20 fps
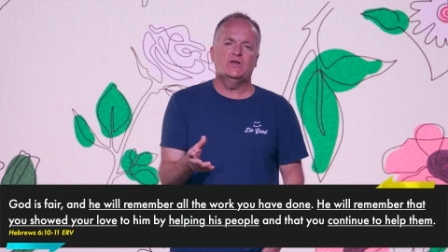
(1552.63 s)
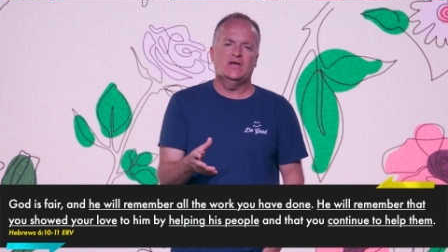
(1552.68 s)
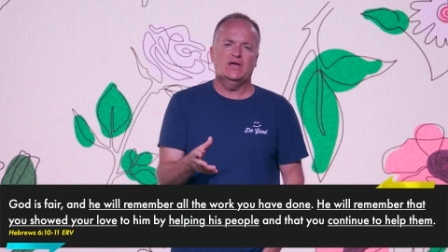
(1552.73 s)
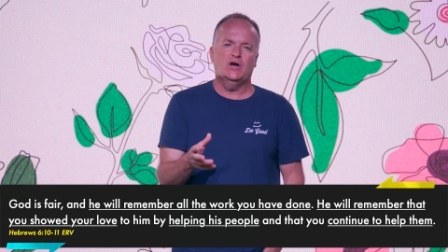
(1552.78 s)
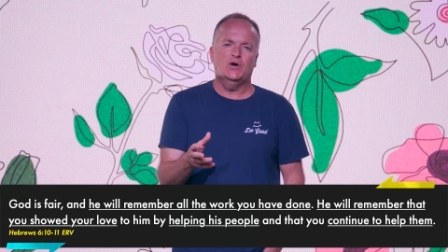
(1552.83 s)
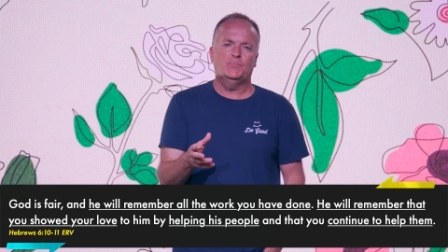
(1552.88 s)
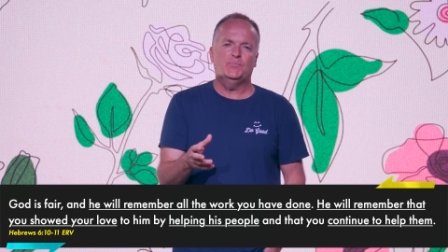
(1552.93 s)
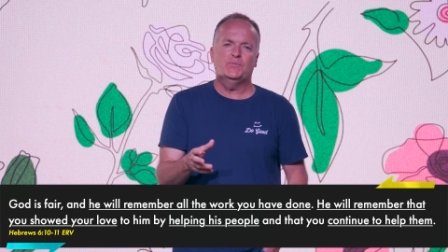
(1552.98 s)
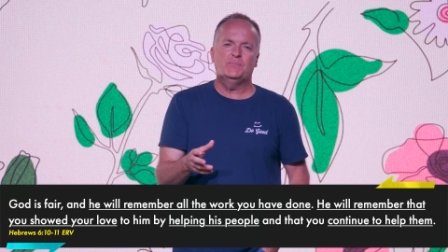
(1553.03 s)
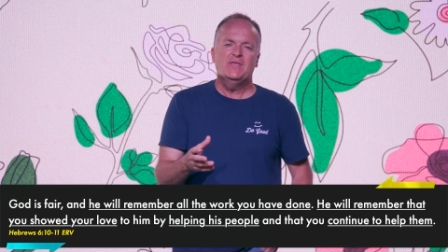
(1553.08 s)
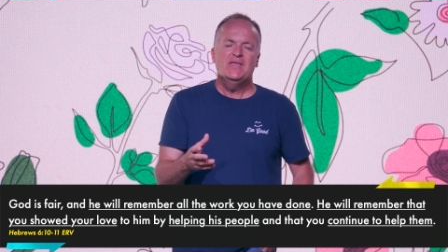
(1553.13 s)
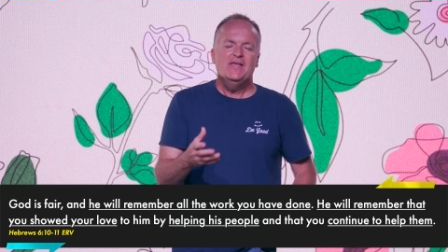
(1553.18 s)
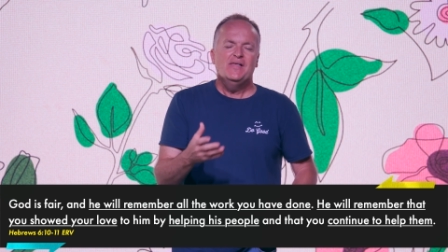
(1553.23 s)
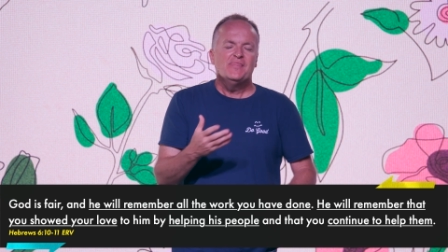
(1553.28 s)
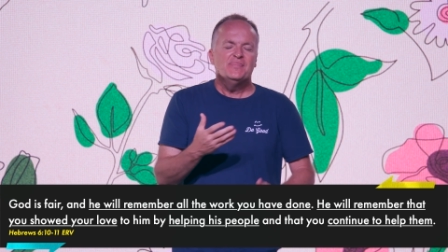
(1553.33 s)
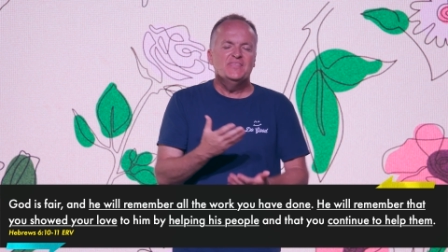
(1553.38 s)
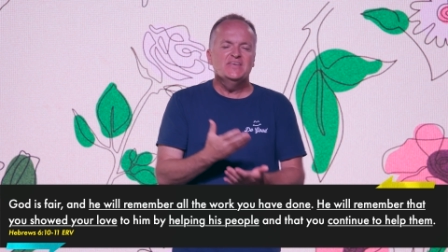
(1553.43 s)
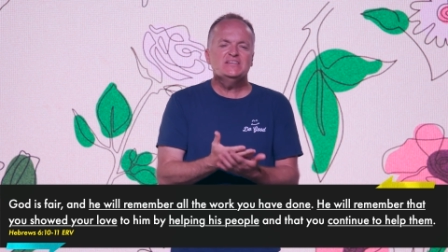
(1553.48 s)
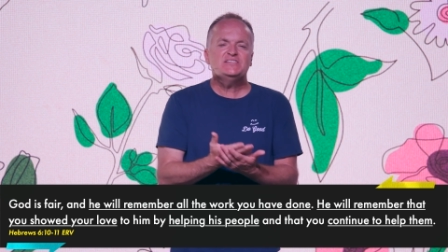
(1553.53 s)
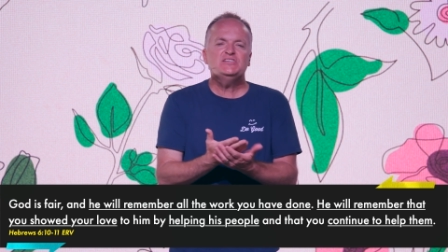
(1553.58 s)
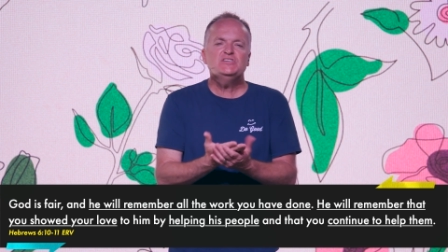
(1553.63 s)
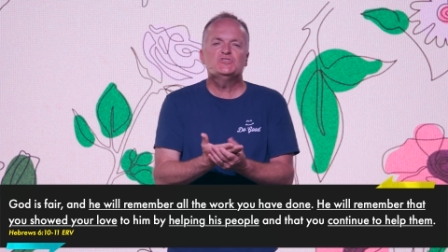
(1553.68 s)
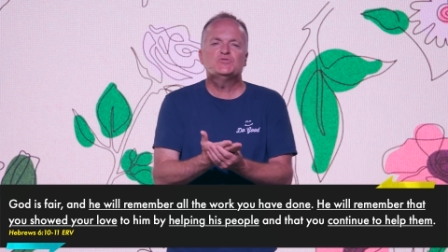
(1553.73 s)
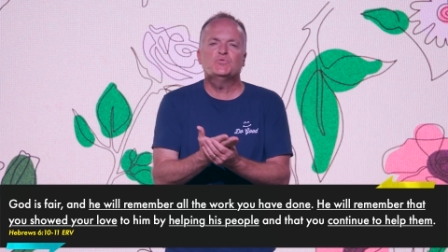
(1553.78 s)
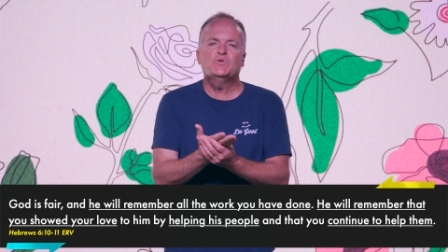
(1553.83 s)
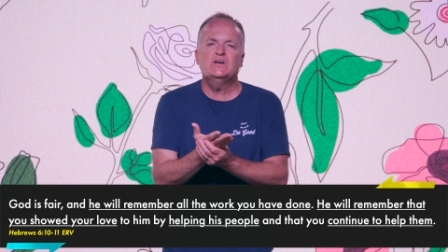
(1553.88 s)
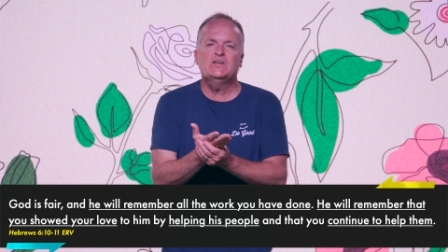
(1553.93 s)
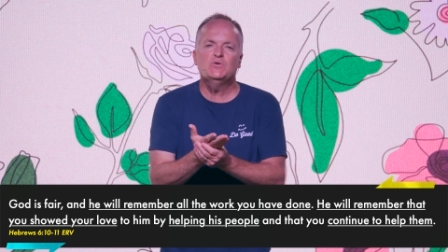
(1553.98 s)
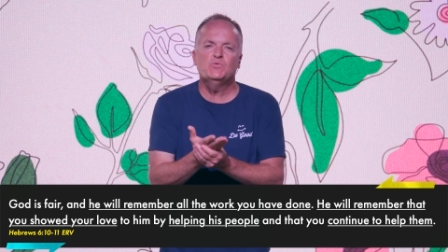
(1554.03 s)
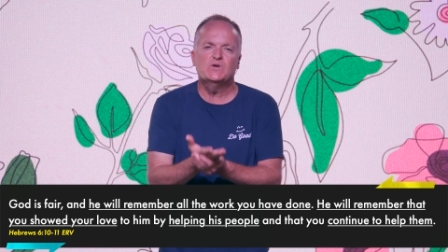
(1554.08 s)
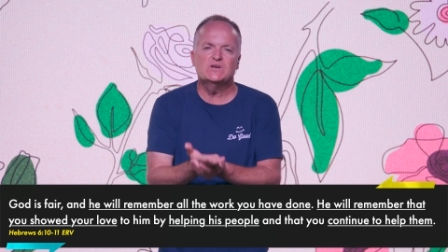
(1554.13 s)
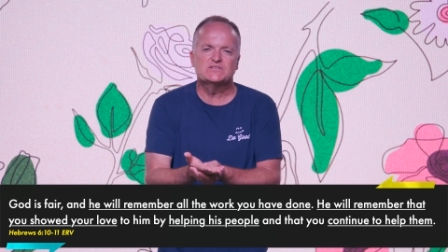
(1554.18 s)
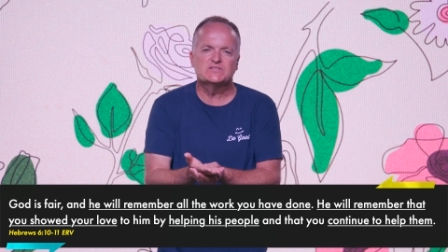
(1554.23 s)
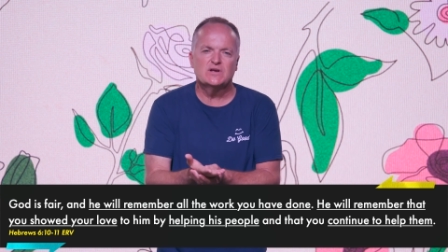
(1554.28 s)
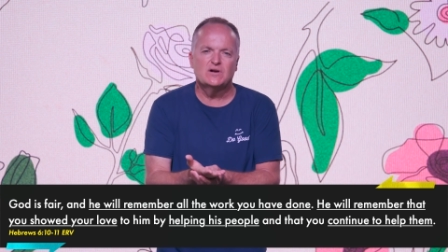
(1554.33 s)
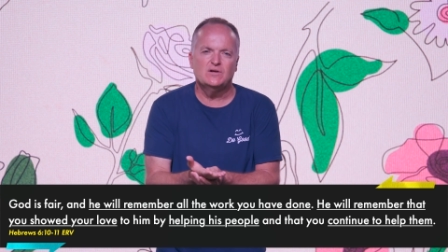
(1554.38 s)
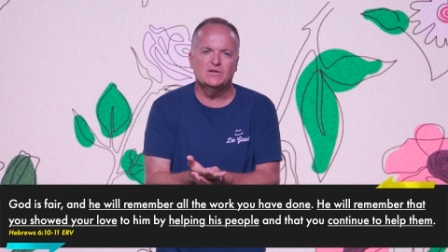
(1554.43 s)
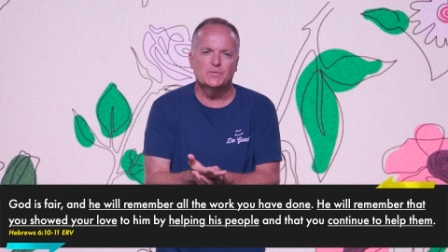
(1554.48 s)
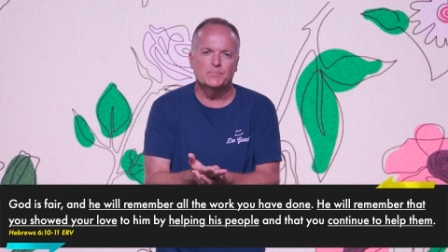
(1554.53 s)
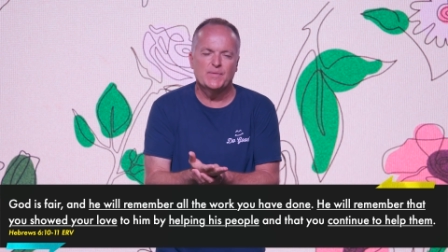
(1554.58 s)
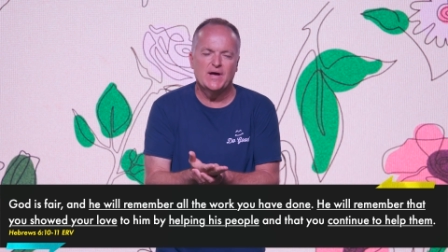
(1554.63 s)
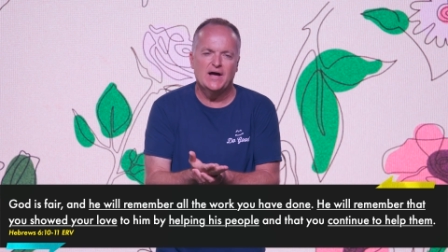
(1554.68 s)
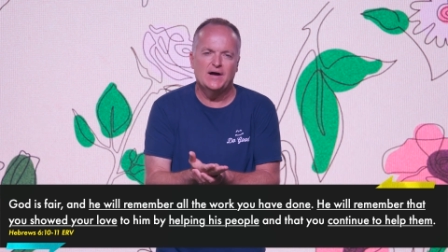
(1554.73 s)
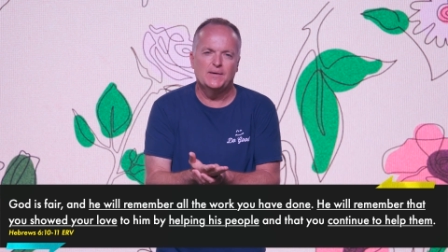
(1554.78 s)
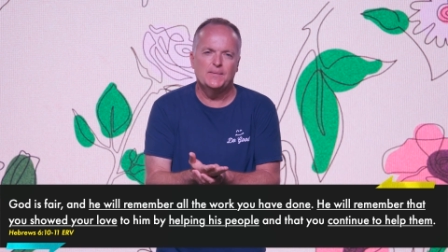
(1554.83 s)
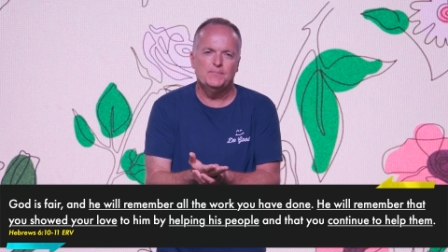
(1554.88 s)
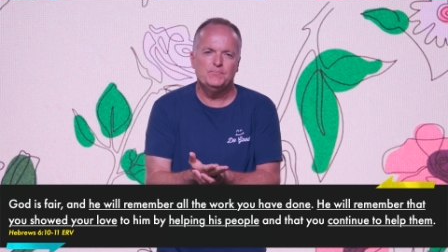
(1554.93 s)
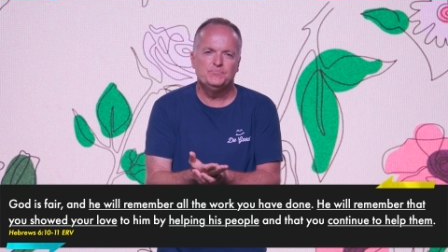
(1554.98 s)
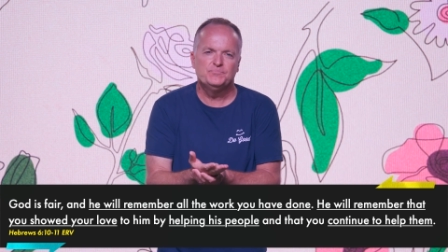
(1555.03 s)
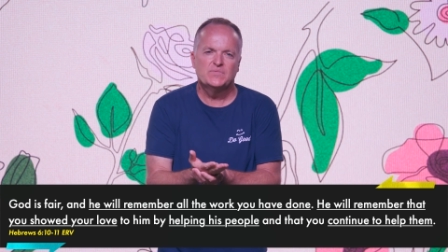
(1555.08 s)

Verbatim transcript: help them. This is really what it's all about.